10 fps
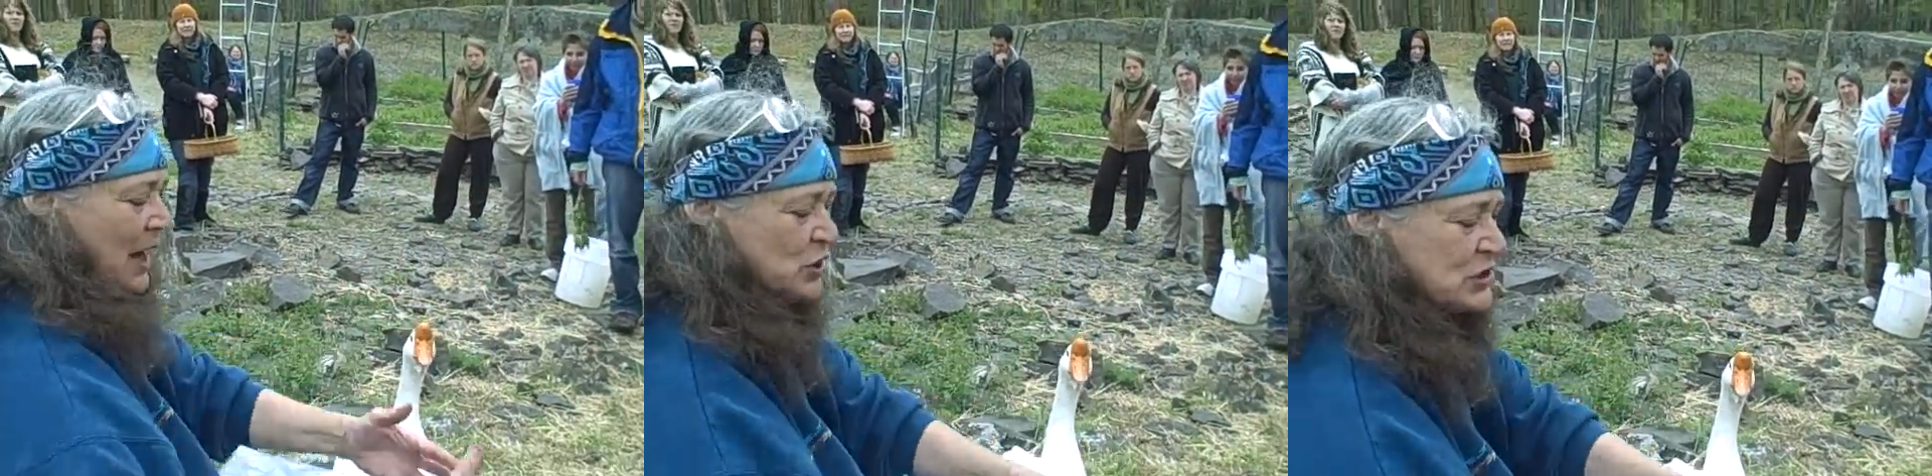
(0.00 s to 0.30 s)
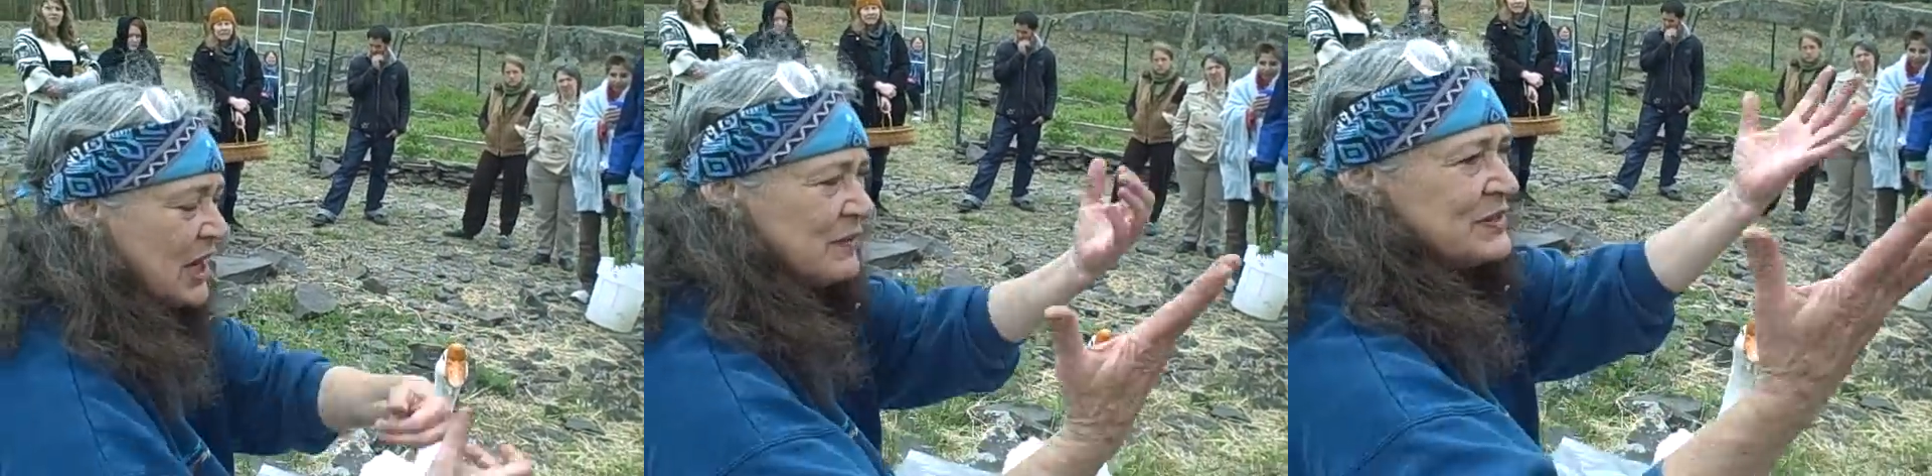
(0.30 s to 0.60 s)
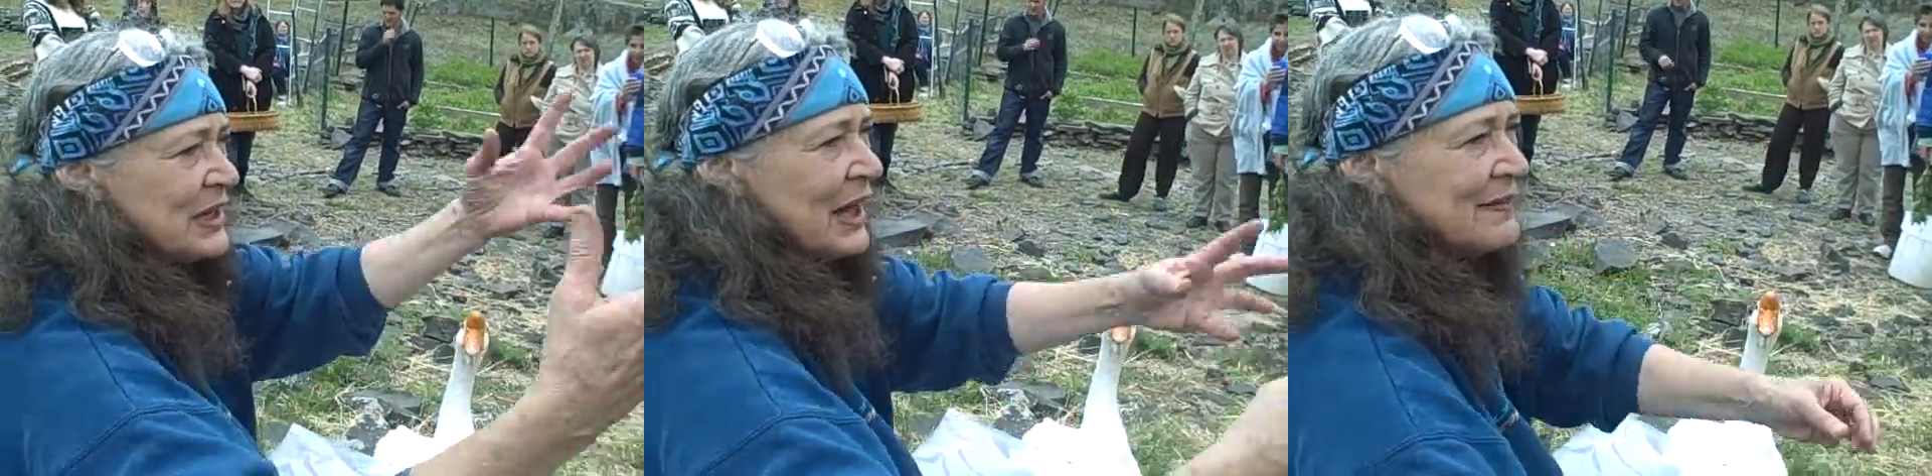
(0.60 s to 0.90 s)
I just kind
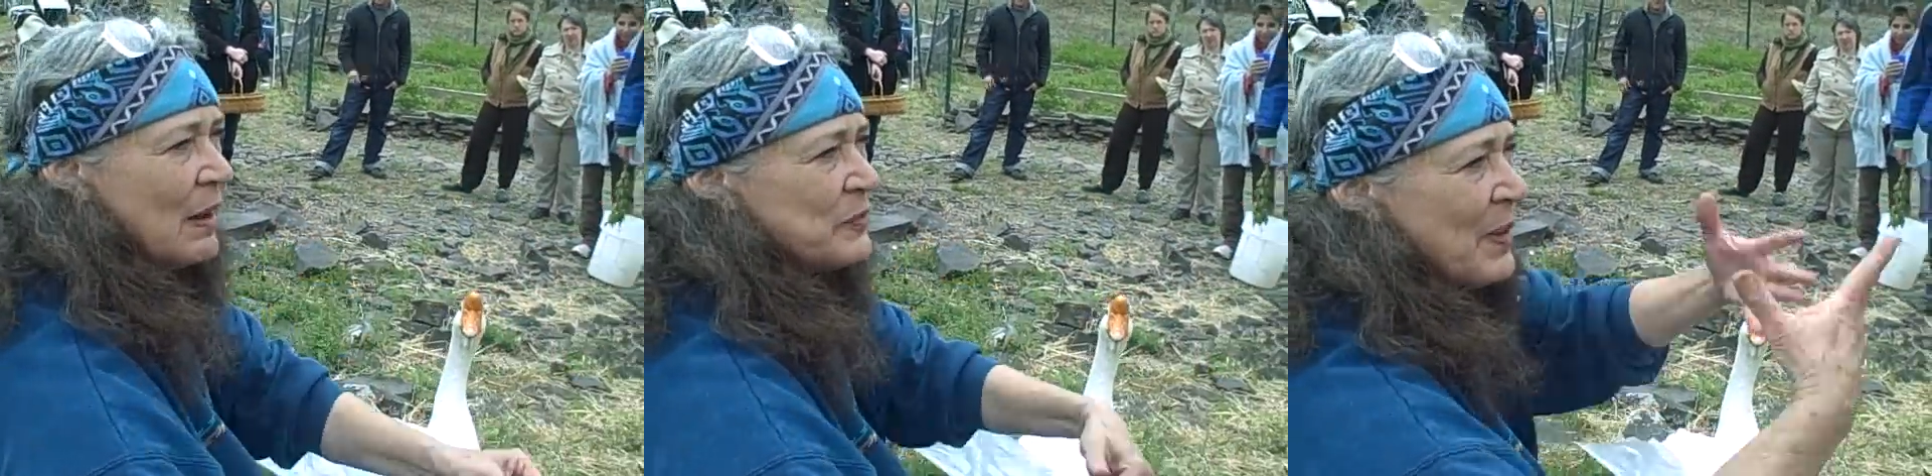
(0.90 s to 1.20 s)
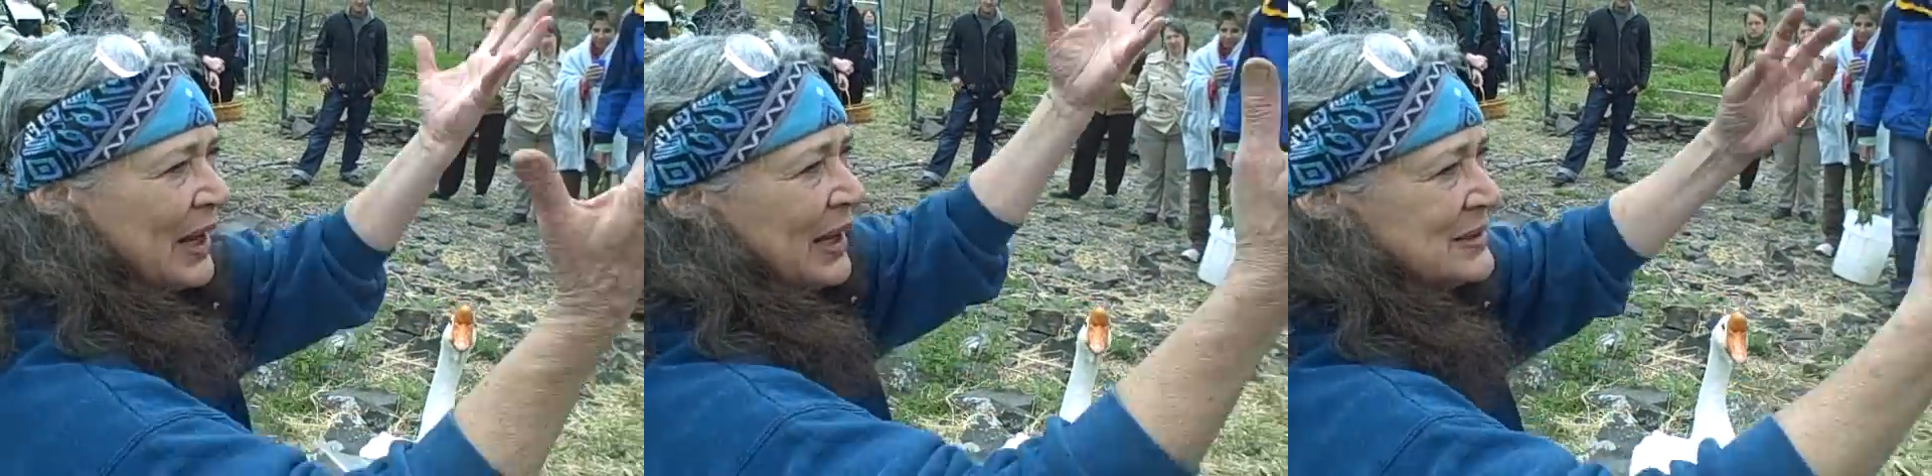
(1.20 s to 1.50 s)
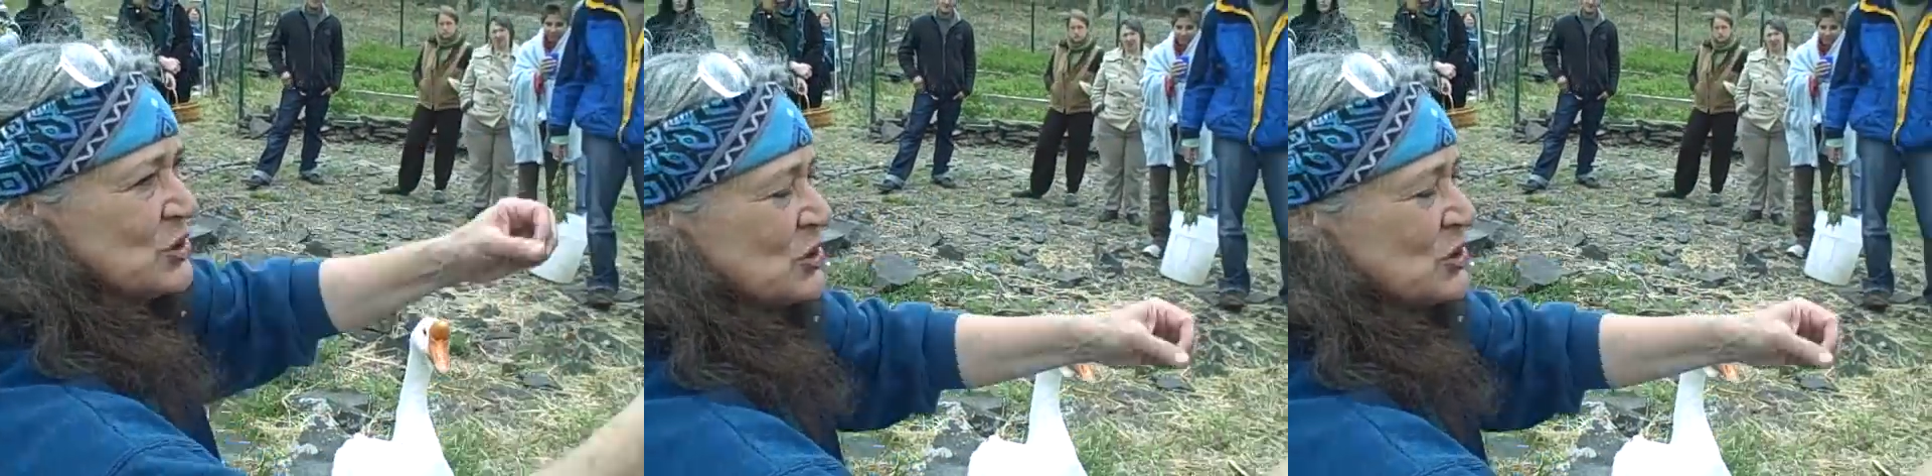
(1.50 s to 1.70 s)
of did like that with my hands.